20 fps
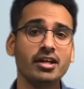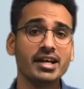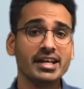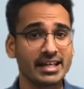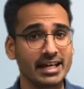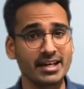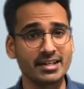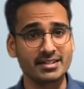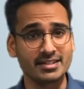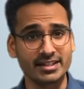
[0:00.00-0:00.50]

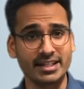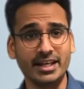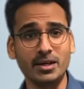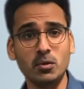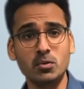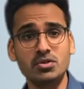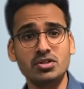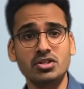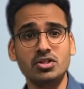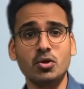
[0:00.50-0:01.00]
Can it scale
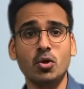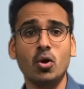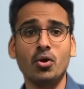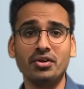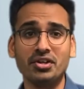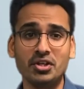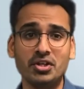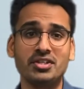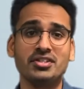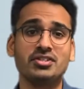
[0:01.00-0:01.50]
to your
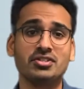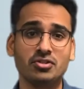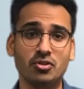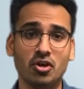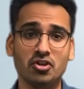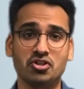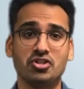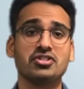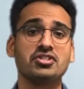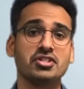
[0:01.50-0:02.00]
needs
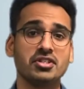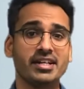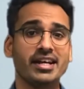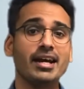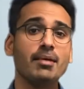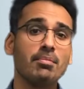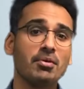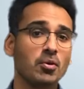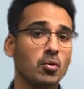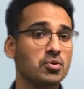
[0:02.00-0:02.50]
not just today,
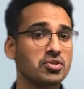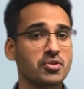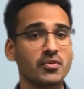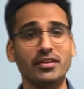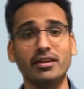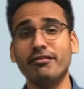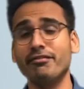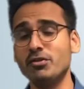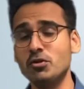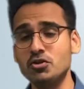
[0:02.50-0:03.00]
but also in
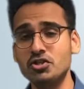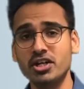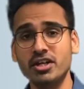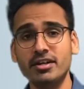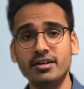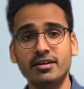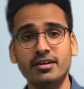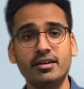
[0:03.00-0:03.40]
the future?